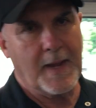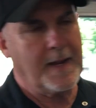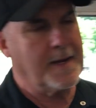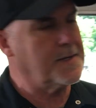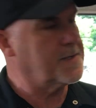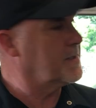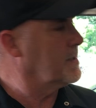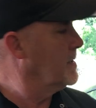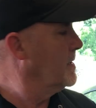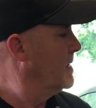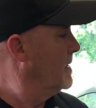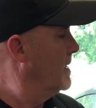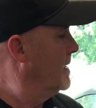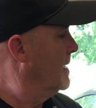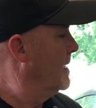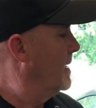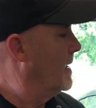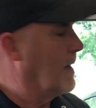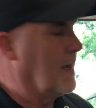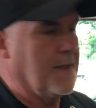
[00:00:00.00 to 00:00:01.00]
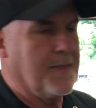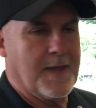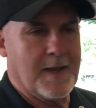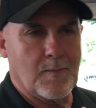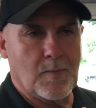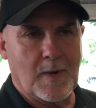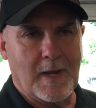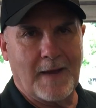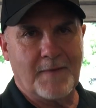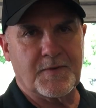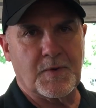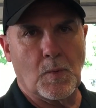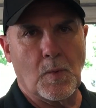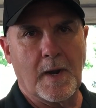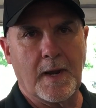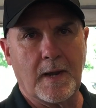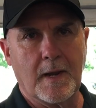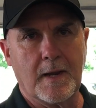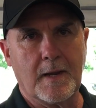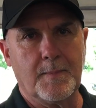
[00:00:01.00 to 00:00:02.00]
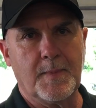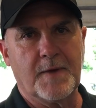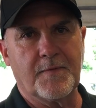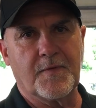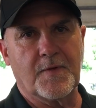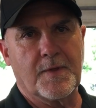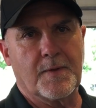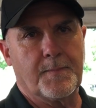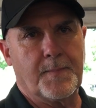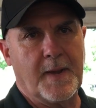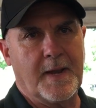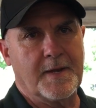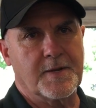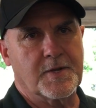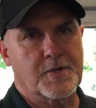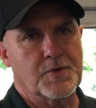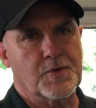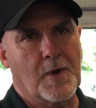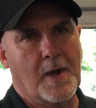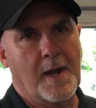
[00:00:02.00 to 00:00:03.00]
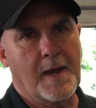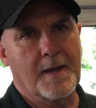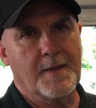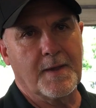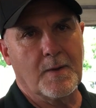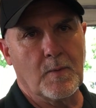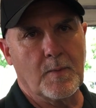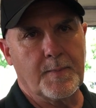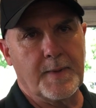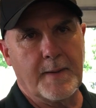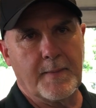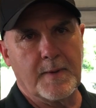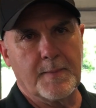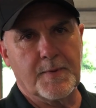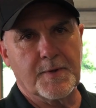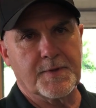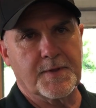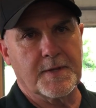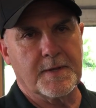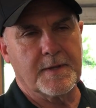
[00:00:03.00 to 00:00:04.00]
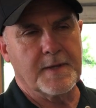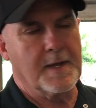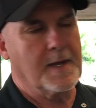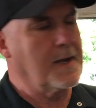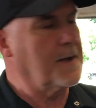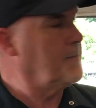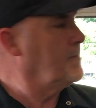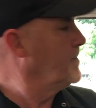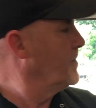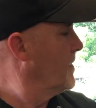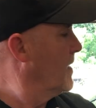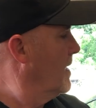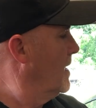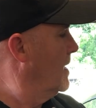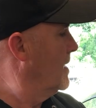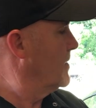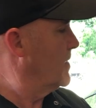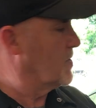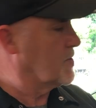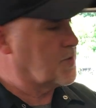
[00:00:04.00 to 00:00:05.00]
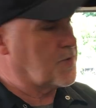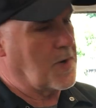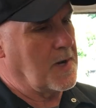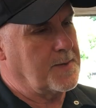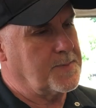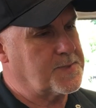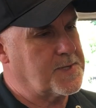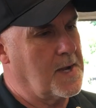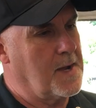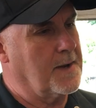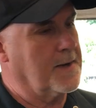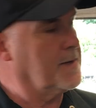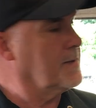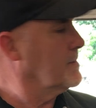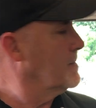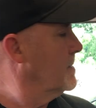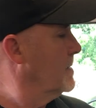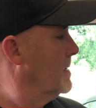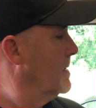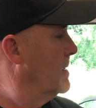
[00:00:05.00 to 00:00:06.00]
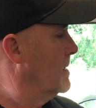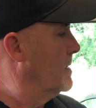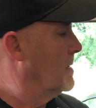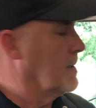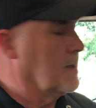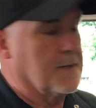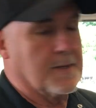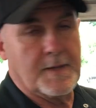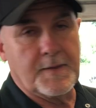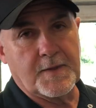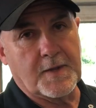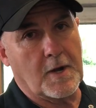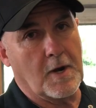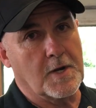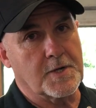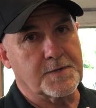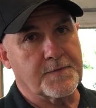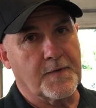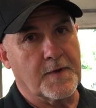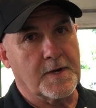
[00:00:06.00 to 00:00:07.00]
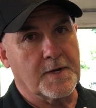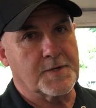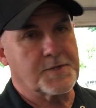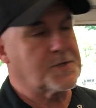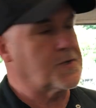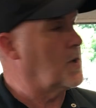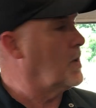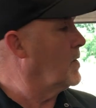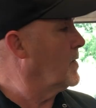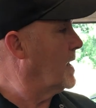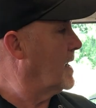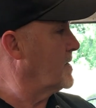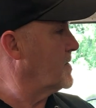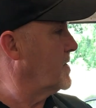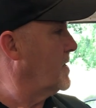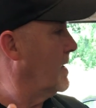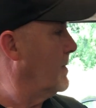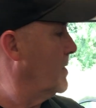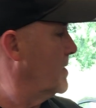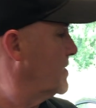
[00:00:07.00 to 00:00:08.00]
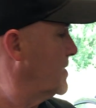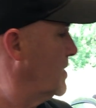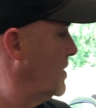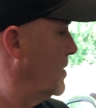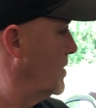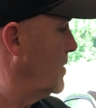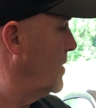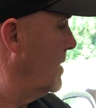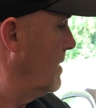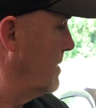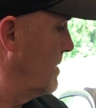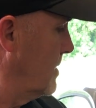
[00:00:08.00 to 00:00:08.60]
paint, and then we'll have to wait a little bit for the paint to dry, and then we'll be able to put the stripes on it. Then the car's finished. So that's number 2